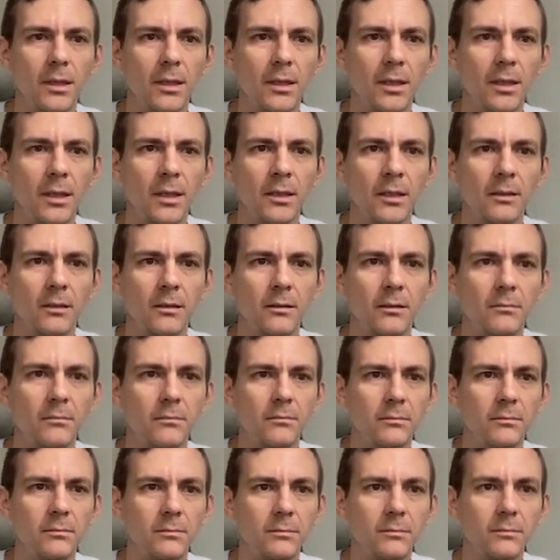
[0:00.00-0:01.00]
And
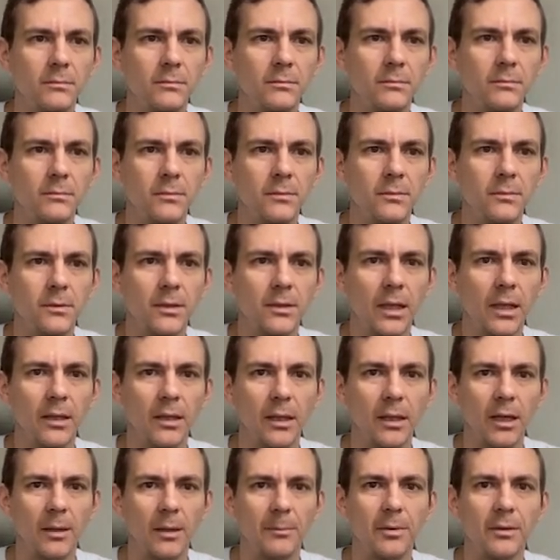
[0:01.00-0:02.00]

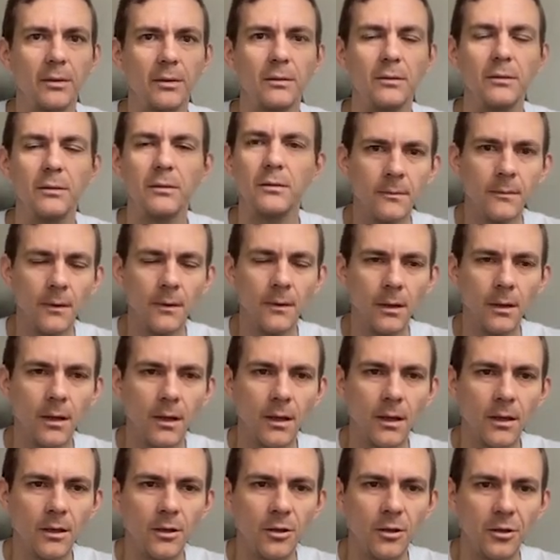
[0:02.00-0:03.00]
nothing happened.
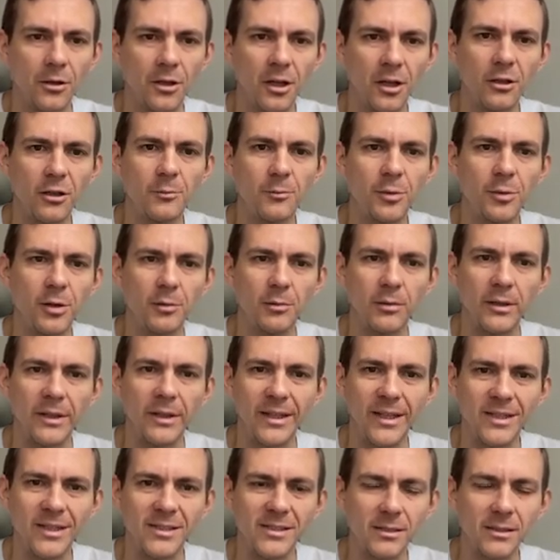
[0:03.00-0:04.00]
Okay, you probably
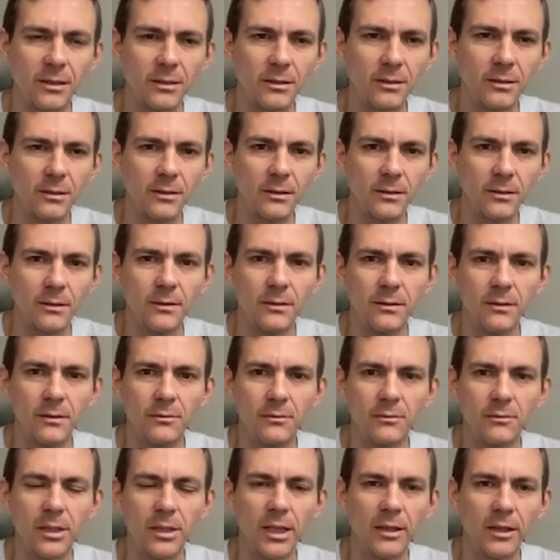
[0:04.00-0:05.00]
guessed it
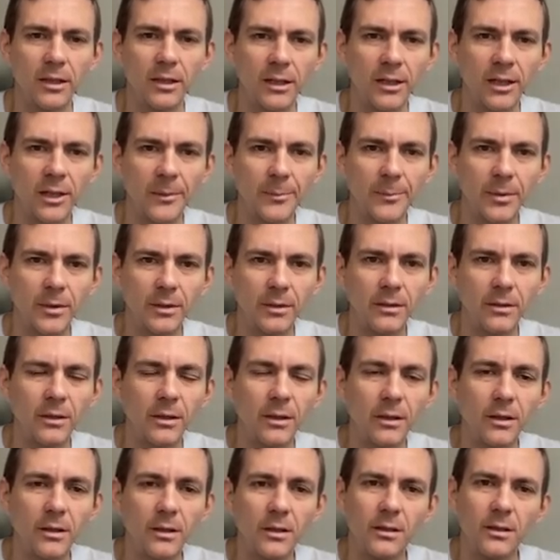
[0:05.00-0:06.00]
when nothing happened.
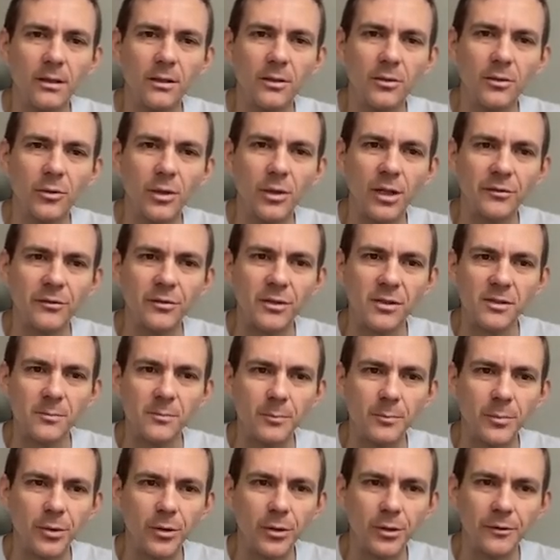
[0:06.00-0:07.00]
We have this
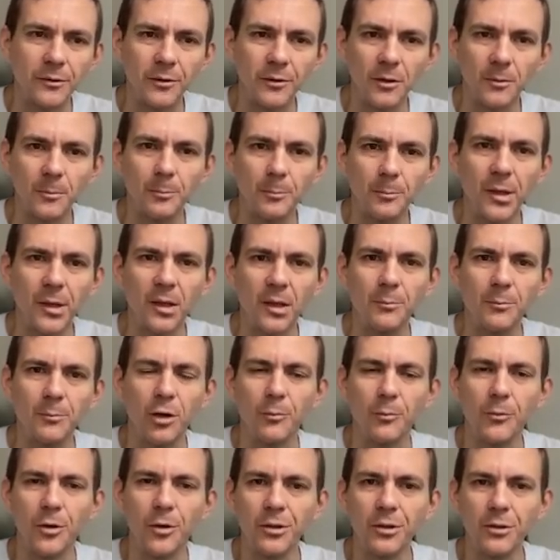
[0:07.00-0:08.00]
beautiful ping
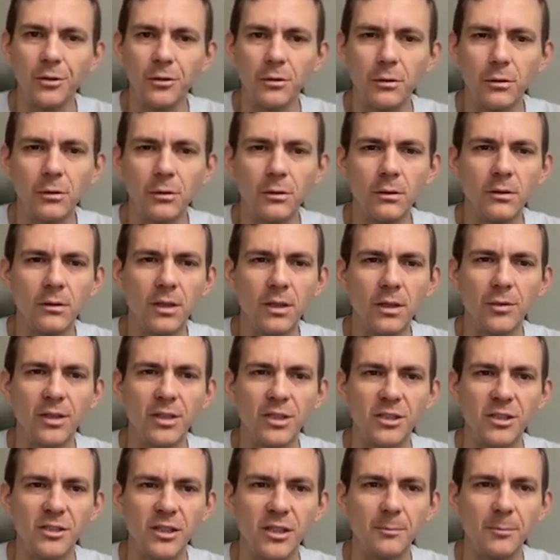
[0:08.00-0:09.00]
pong module that we
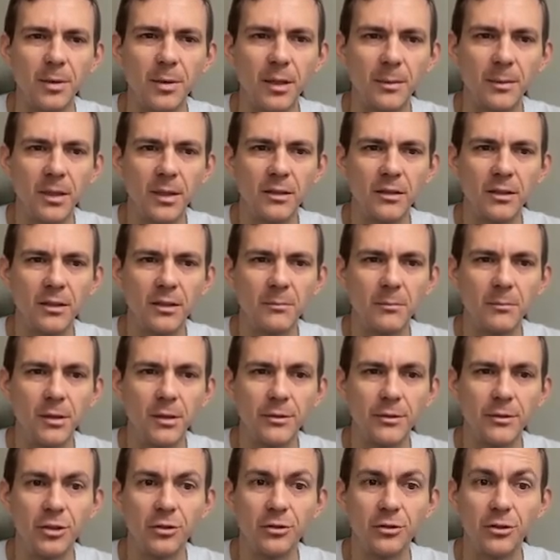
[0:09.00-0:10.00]
just implemented,
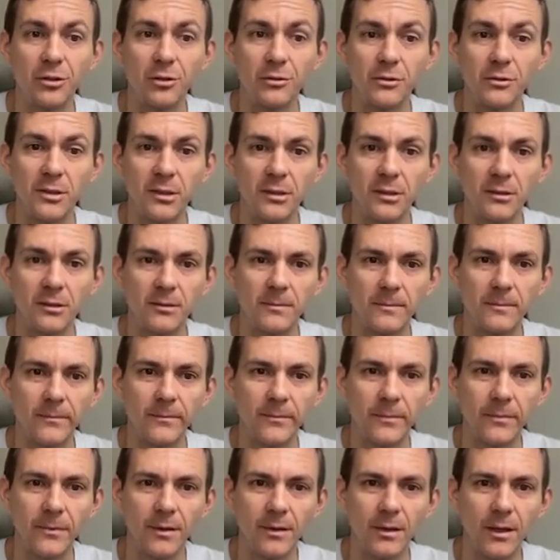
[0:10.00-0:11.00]
but we don't use it
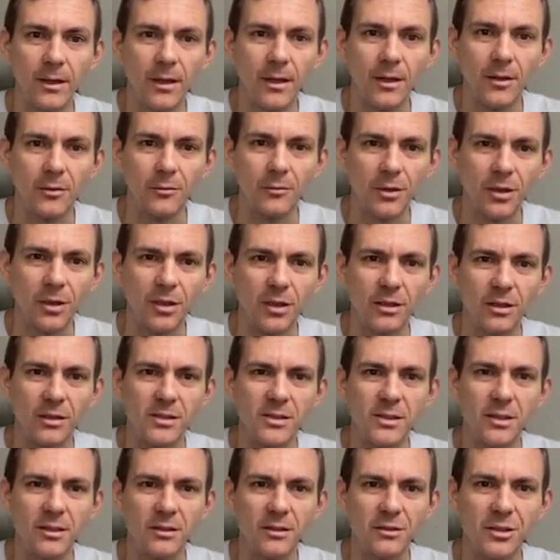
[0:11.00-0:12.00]
we
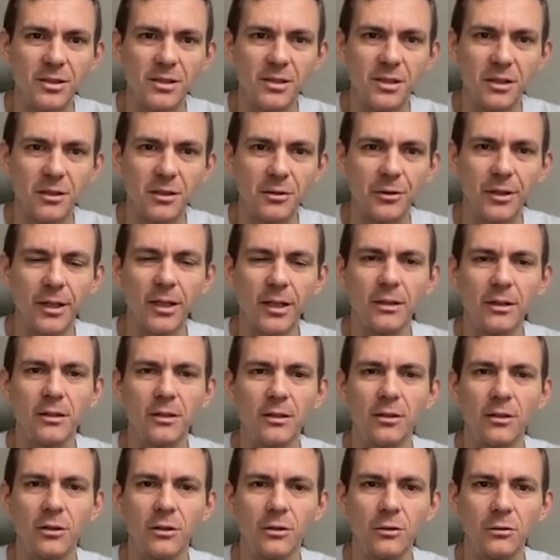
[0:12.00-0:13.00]
still just create
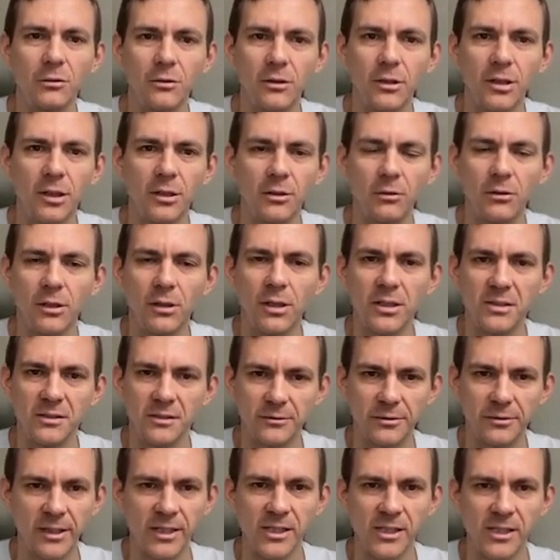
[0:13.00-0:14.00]
a node that only has
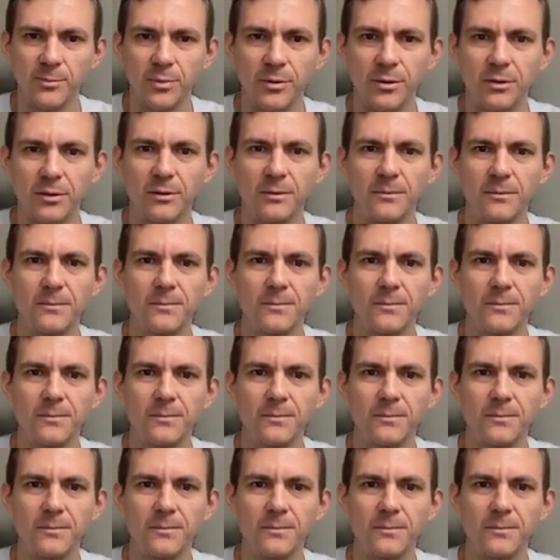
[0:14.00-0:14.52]
the transport.